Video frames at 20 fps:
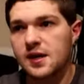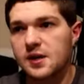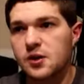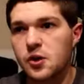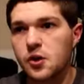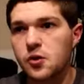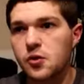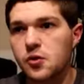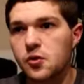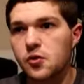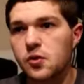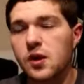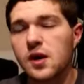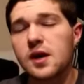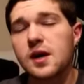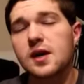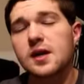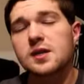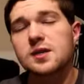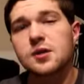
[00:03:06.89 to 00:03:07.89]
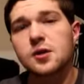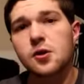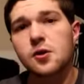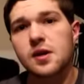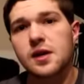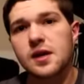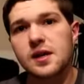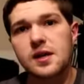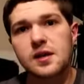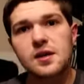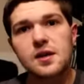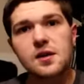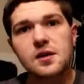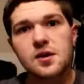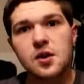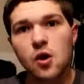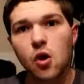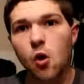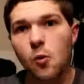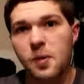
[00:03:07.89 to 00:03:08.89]
do during
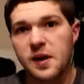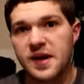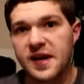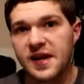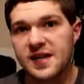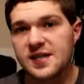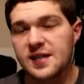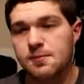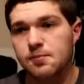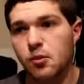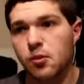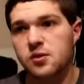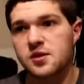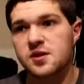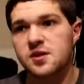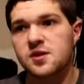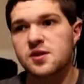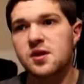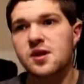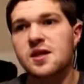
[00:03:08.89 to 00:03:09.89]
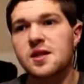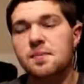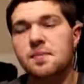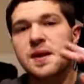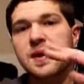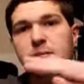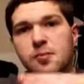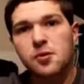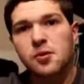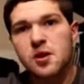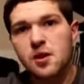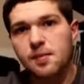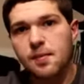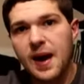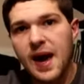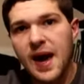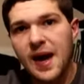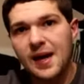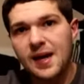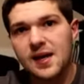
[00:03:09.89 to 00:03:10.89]
the open dancing portion so that the people in the
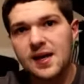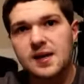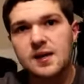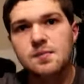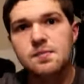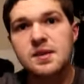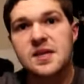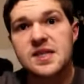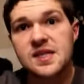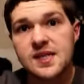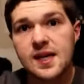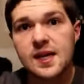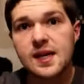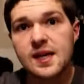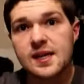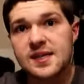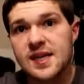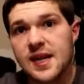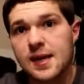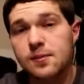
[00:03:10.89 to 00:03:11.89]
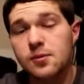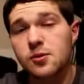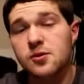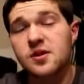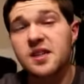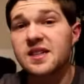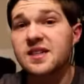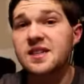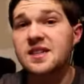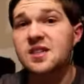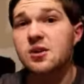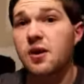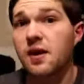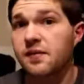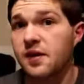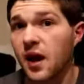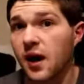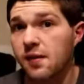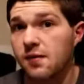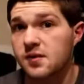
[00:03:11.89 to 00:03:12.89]
back can be sitting at tables and can still have
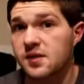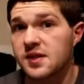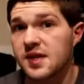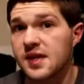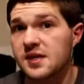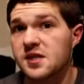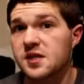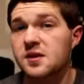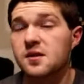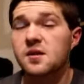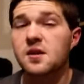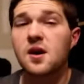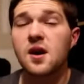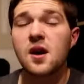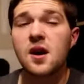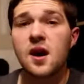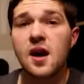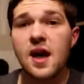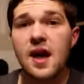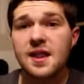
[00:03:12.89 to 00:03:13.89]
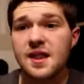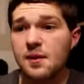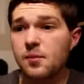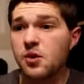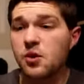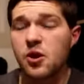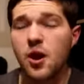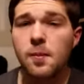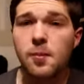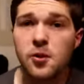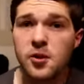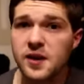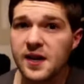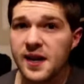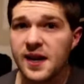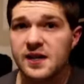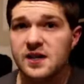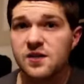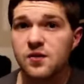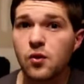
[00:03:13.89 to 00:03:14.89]
conversation, and then when you're up on the
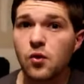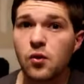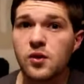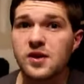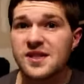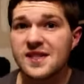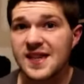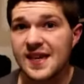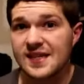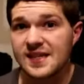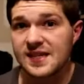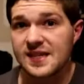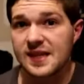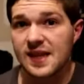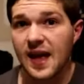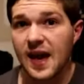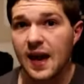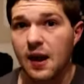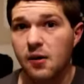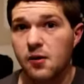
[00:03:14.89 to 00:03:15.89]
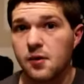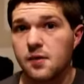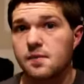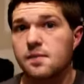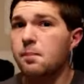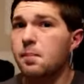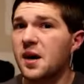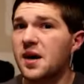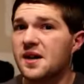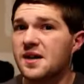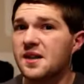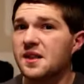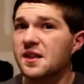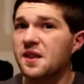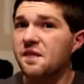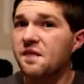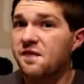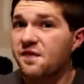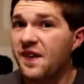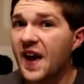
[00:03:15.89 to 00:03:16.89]
dance floor, it's nice and loud. But
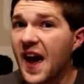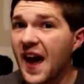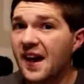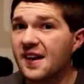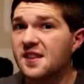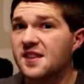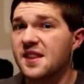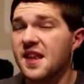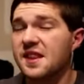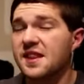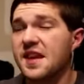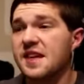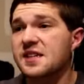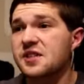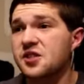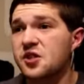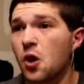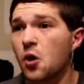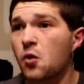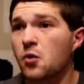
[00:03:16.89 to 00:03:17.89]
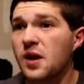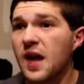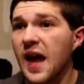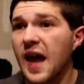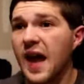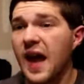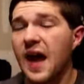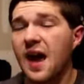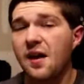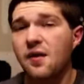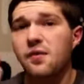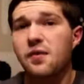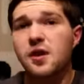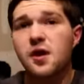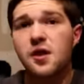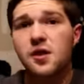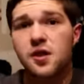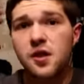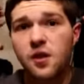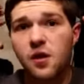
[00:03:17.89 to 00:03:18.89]
the fact that they don't have
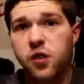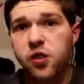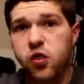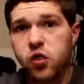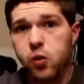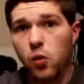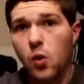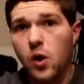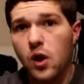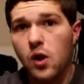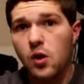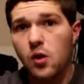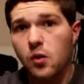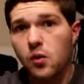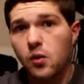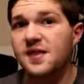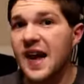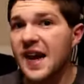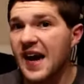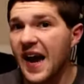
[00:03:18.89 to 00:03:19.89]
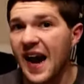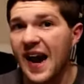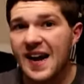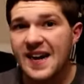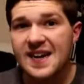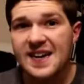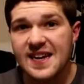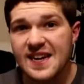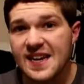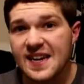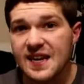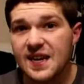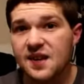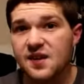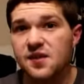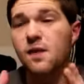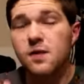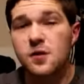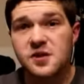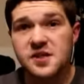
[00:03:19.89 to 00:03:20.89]
the throw that I
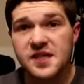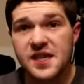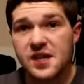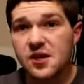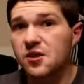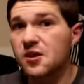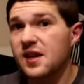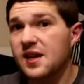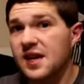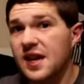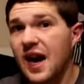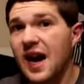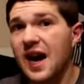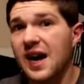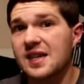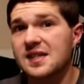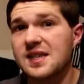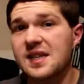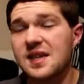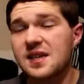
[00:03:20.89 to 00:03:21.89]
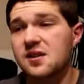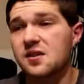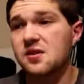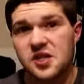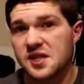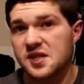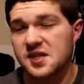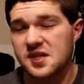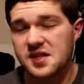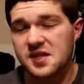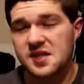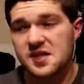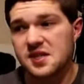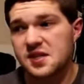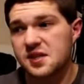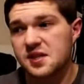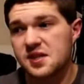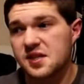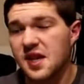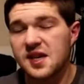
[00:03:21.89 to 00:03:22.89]
need for dinner and cocktail just
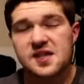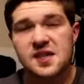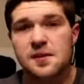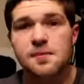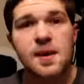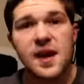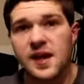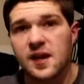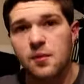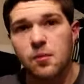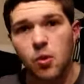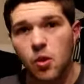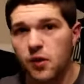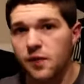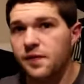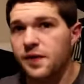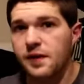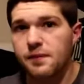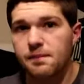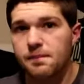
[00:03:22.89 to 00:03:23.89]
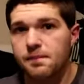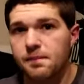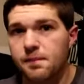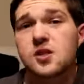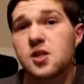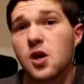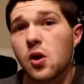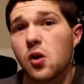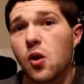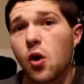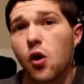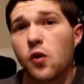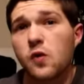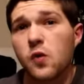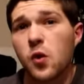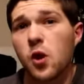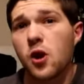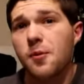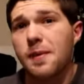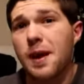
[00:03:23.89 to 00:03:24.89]
doesn't make them worth it. So
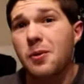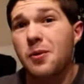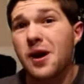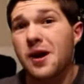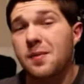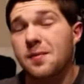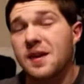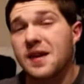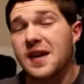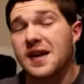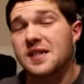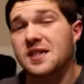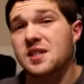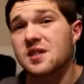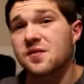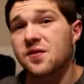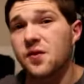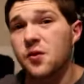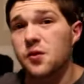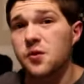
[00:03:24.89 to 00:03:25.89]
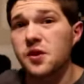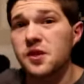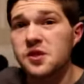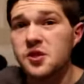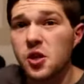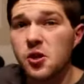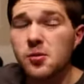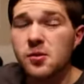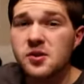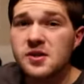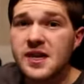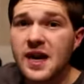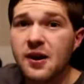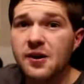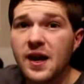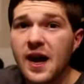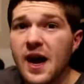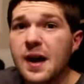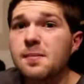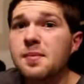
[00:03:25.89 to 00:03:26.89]
overall, my recommendations for the Turbo
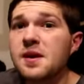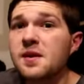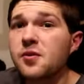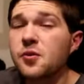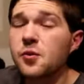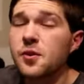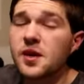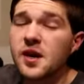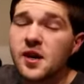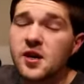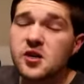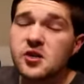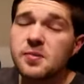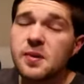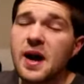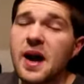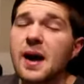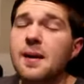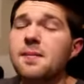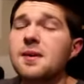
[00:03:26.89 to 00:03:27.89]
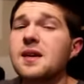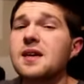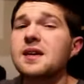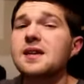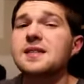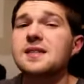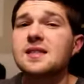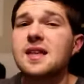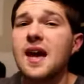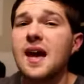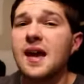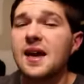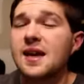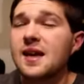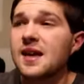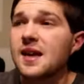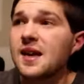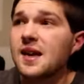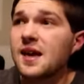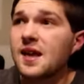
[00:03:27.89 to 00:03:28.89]
Sound IP300s behind me is that
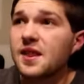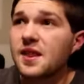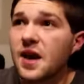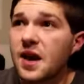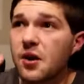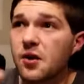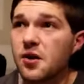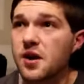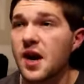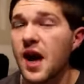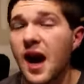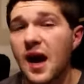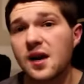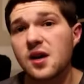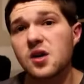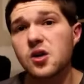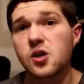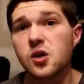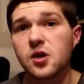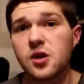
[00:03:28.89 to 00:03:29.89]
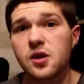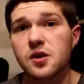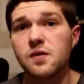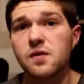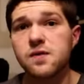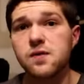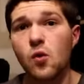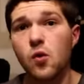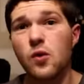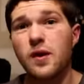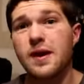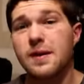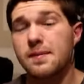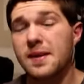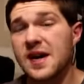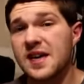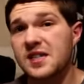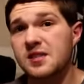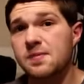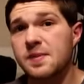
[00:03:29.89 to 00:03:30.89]
they are not good for a
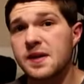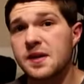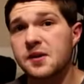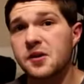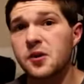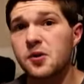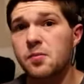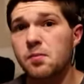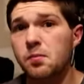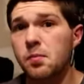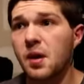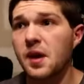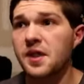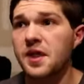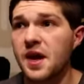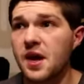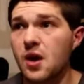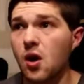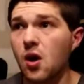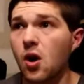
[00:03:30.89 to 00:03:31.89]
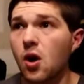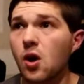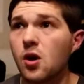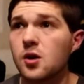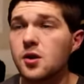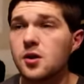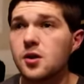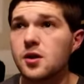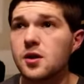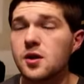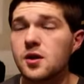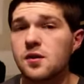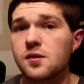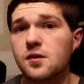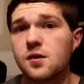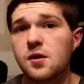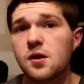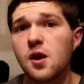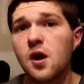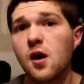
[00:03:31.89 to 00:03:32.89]
main speaker, but they are
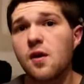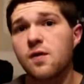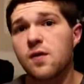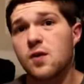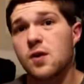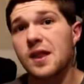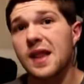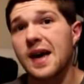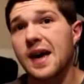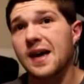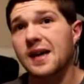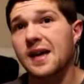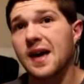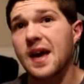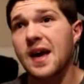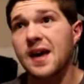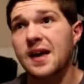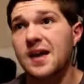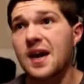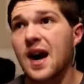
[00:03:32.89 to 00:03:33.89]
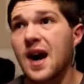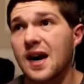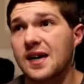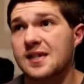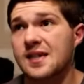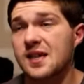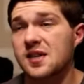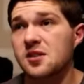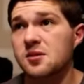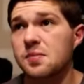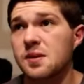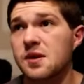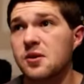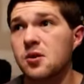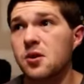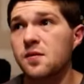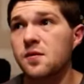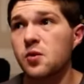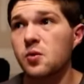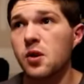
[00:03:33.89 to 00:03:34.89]
good for like a cocktail
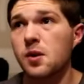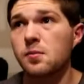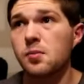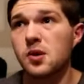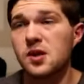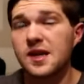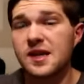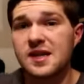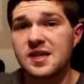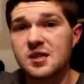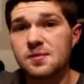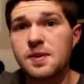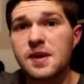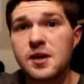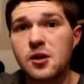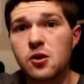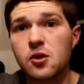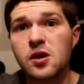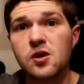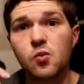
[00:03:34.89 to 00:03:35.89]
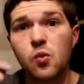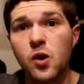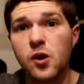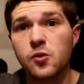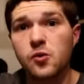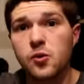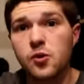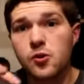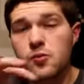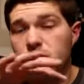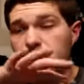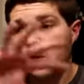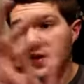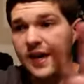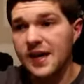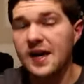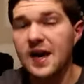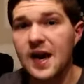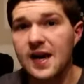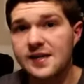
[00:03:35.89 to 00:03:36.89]
speaker if you want to put like a speaker in one room for
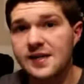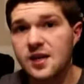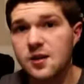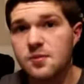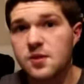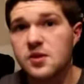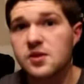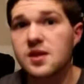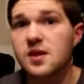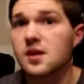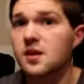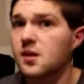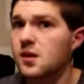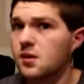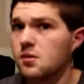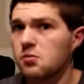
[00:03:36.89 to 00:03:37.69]
like cocktail music.